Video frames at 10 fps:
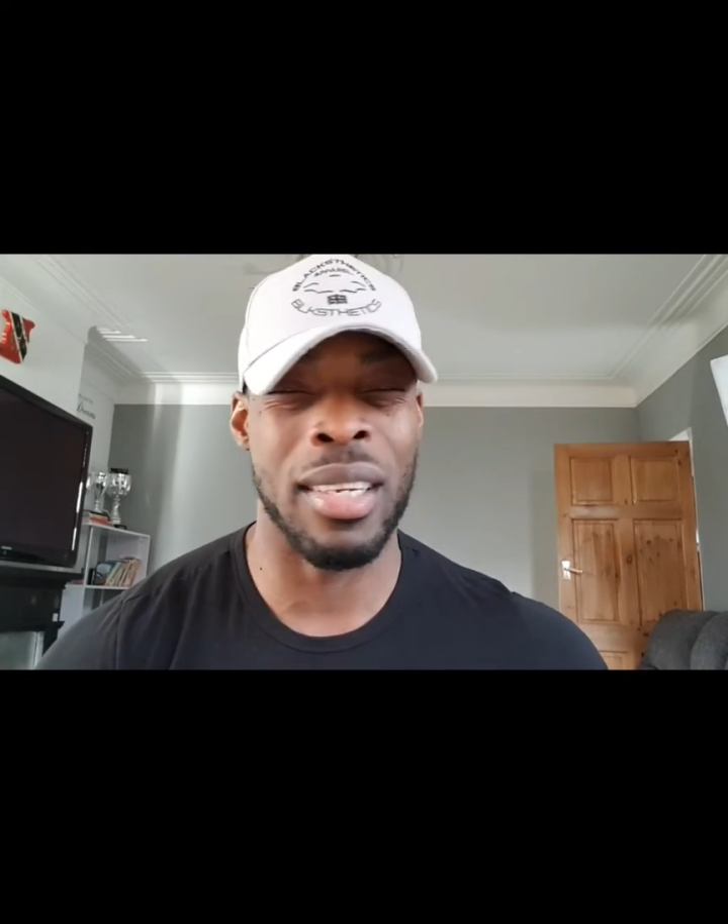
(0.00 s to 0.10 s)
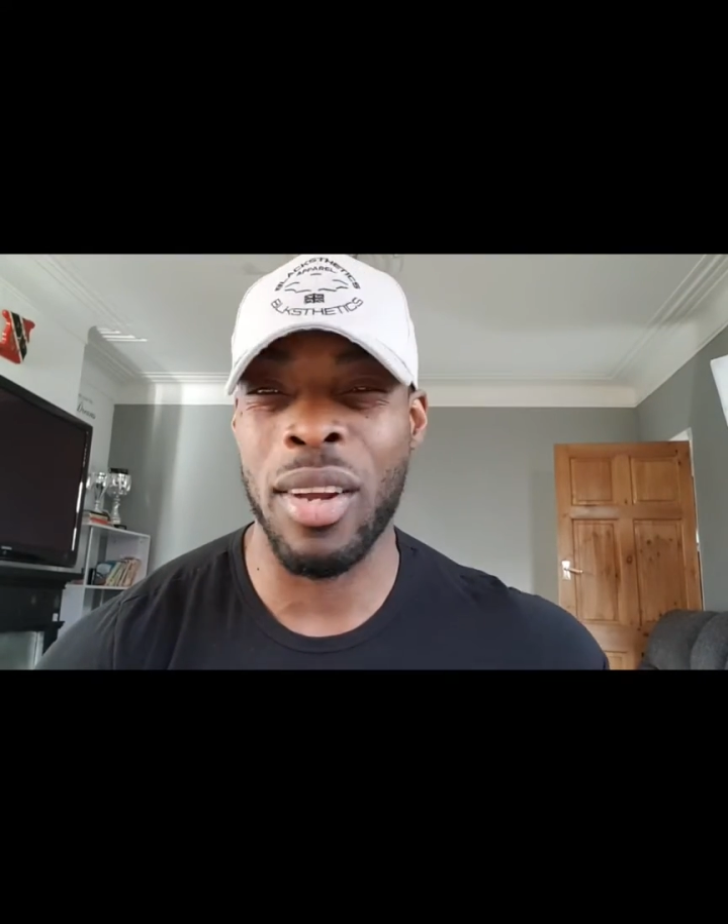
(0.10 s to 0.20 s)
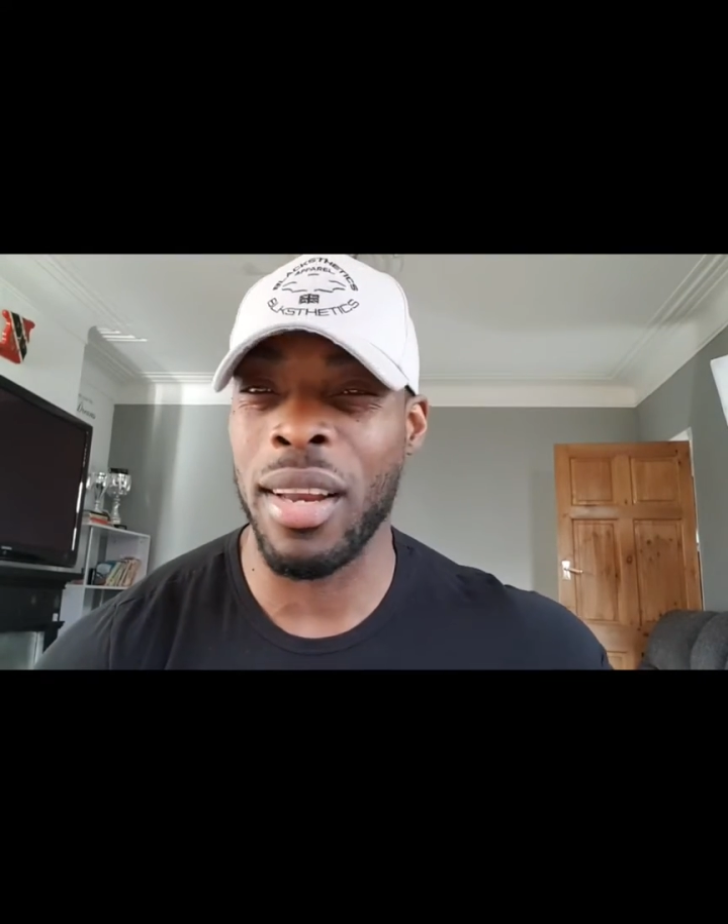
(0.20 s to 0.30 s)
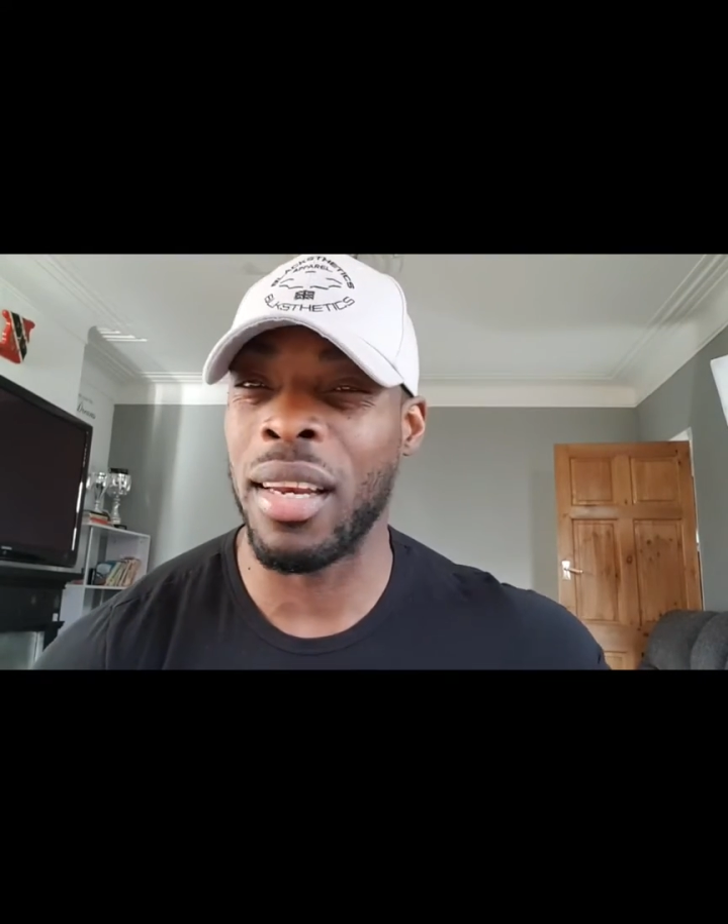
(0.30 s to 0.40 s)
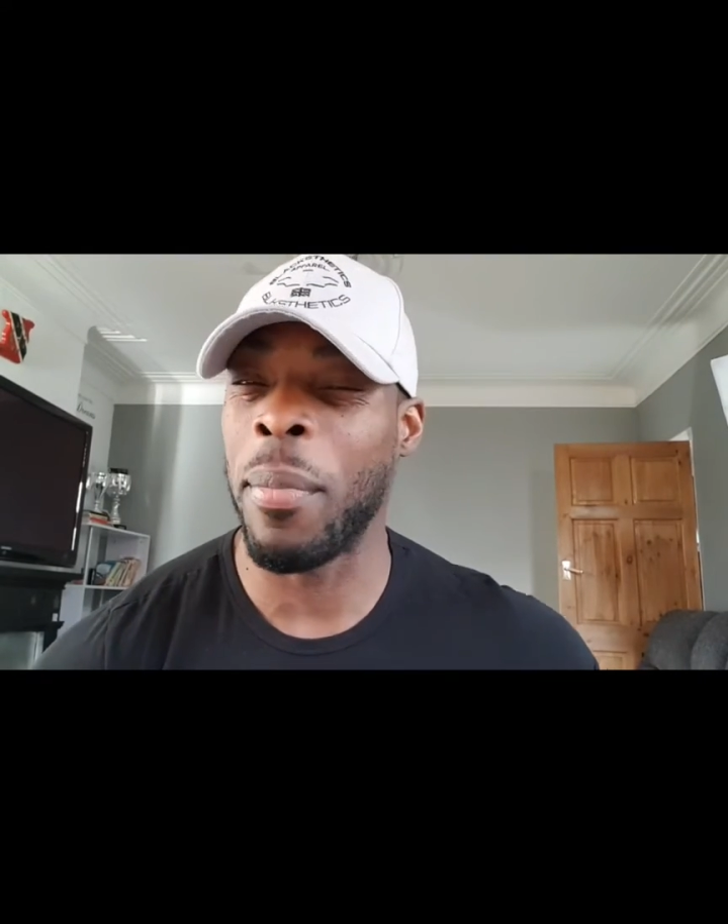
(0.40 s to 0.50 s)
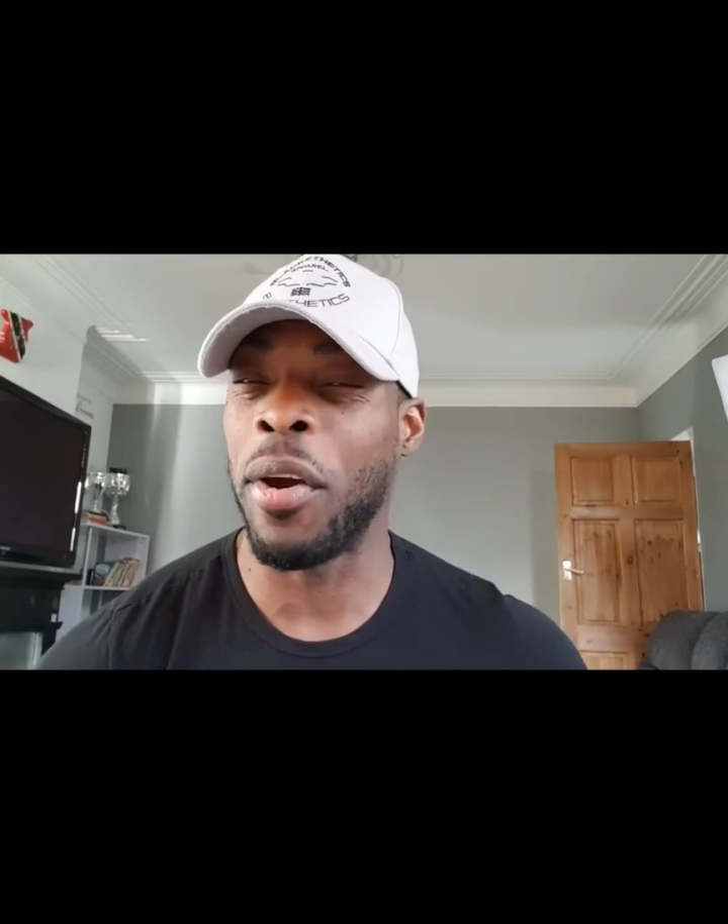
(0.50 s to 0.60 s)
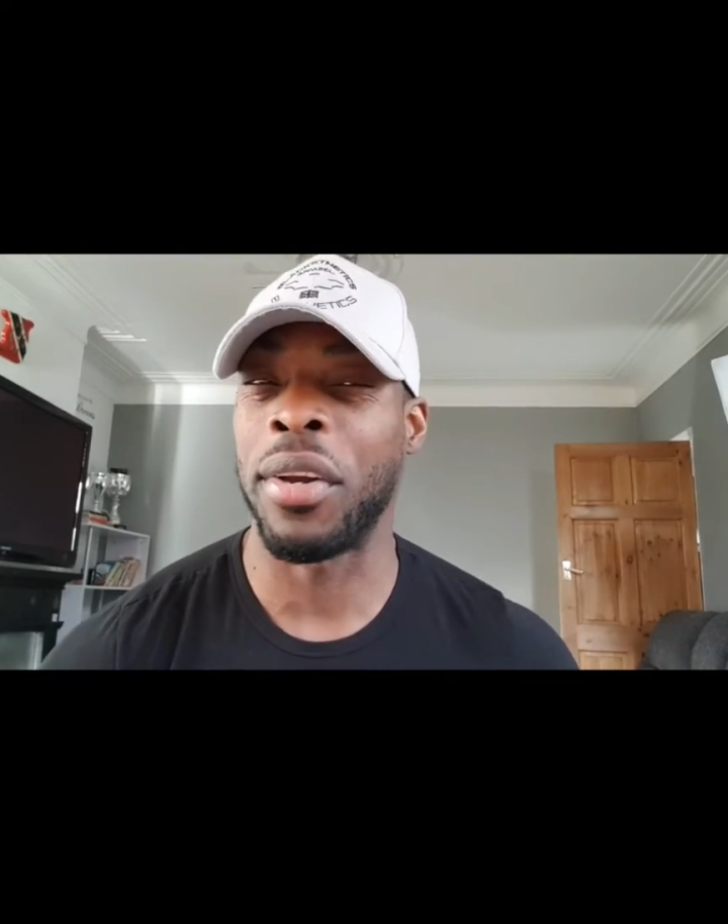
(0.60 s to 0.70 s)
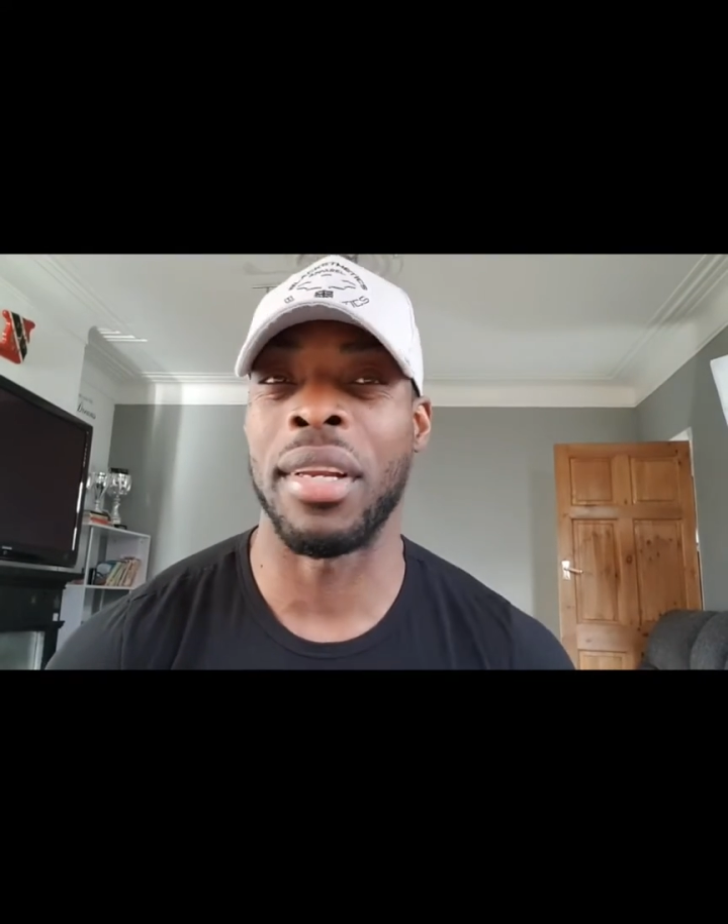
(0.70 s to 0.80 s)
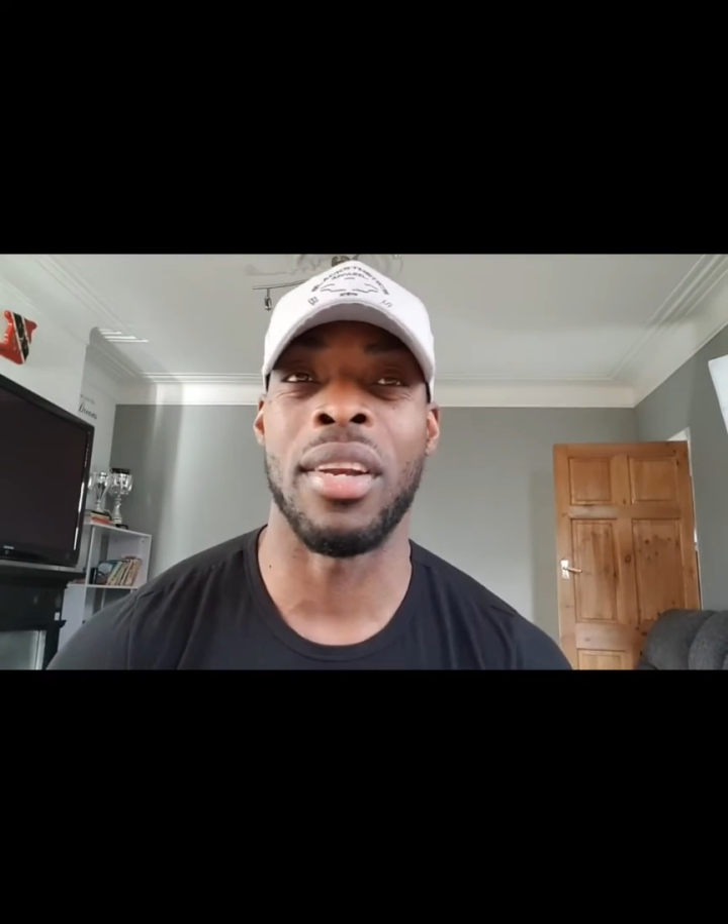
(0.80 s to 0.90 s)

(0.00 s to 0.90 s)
started in America in